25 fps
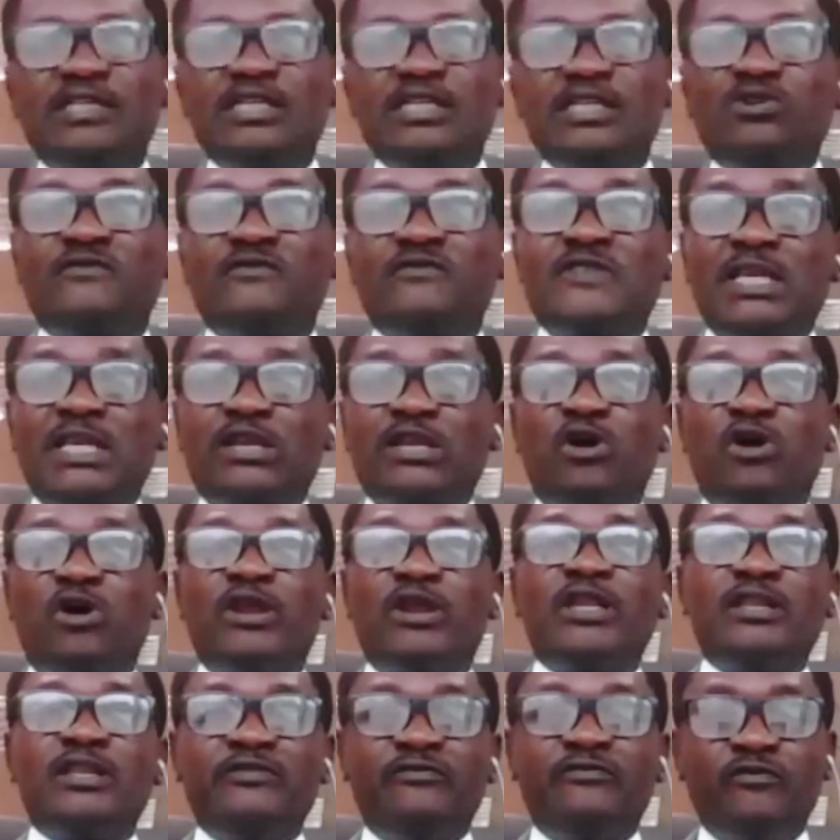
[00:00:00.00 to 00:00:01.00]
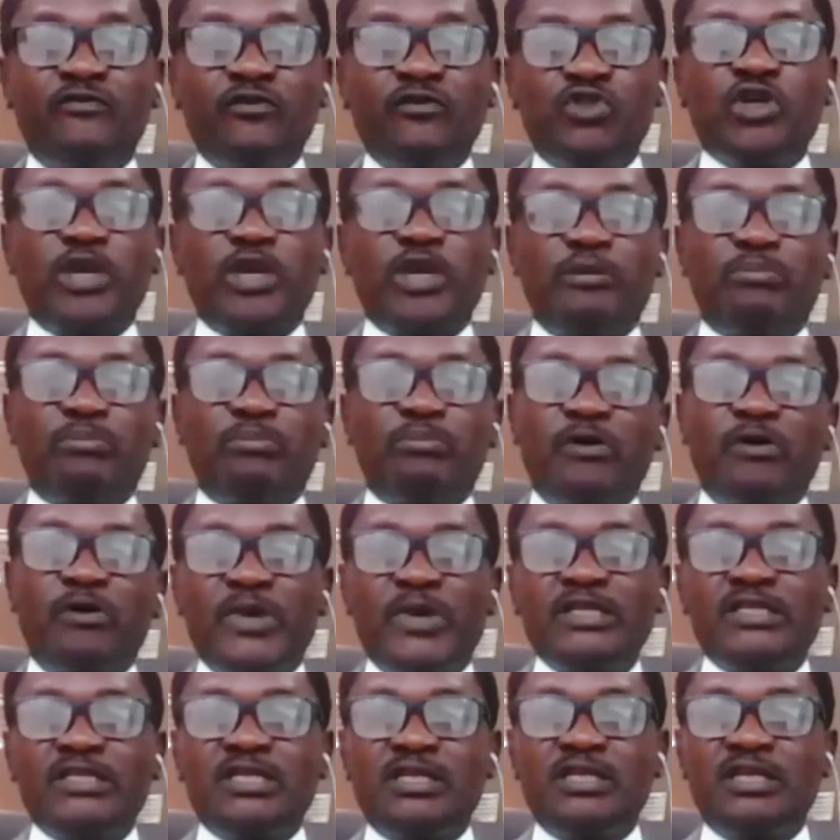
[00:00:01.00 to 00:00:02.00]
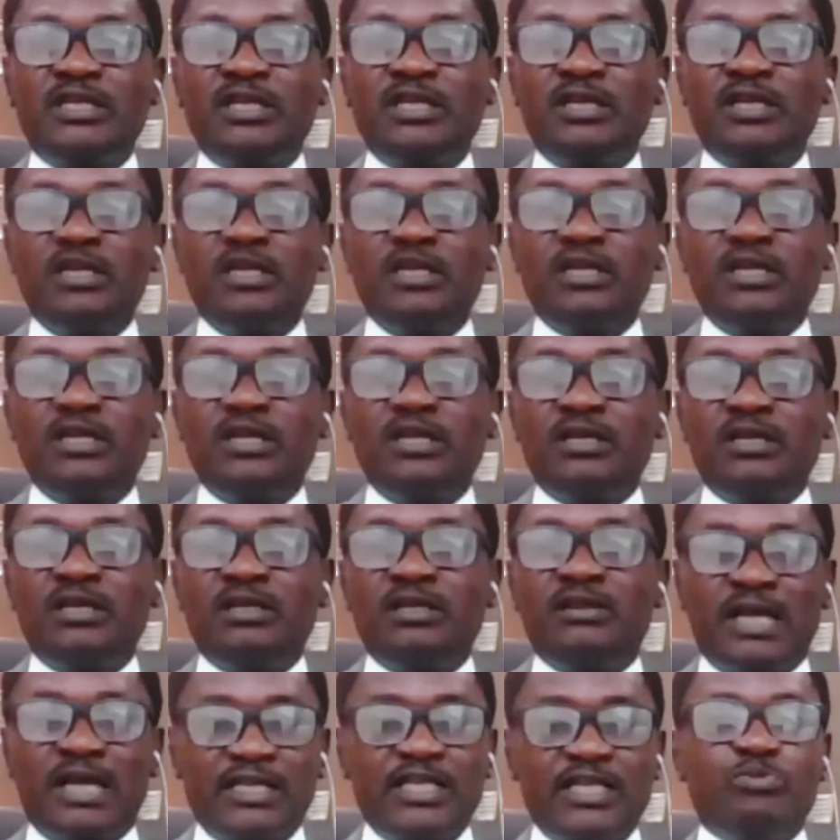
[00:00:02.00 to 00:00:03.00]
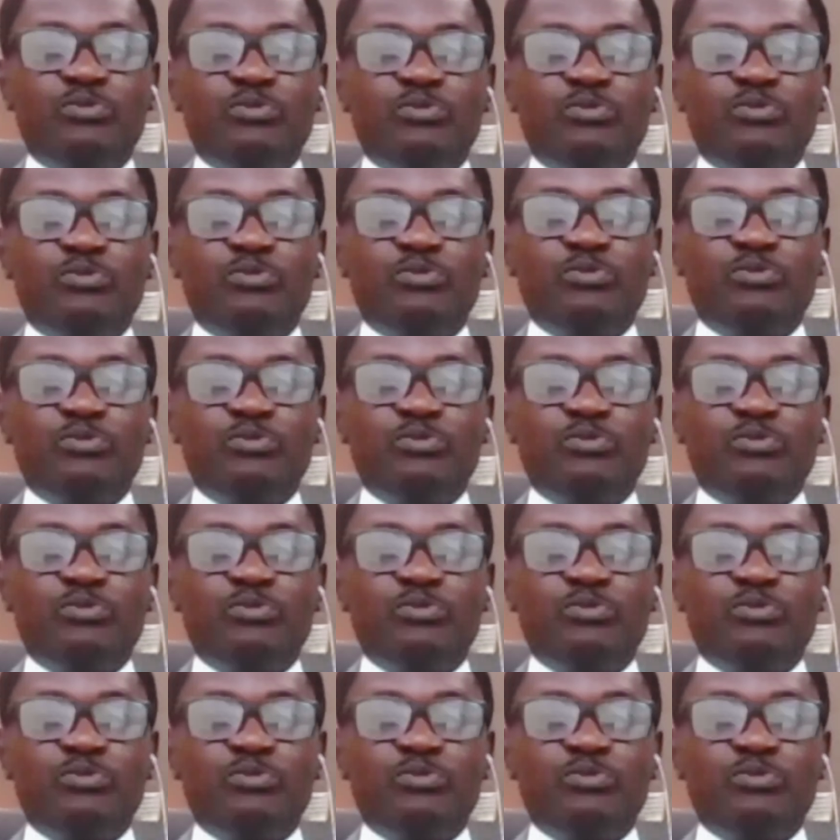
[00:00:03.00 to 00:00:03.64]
chances of securing the future employment that is being offered to